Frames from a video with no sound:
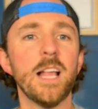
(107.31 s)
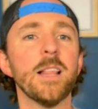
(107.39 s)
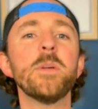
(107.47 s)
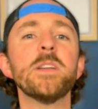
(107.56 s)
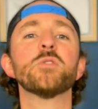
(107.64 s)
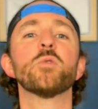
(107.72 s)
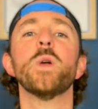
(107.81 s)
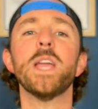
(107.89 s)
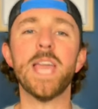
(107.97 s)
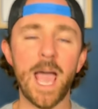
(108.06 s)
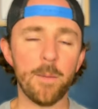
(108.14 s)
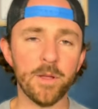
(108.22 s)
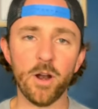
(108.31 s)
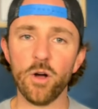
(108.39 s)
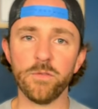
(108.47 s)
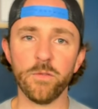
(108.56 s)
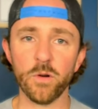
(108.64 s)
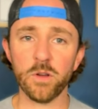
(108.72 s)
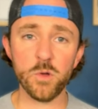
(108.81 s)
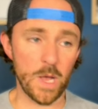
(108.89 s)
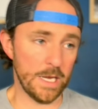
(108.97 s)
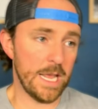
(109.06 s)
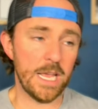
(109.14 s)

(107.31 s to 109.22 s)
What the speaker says: Let me just recap it all for you in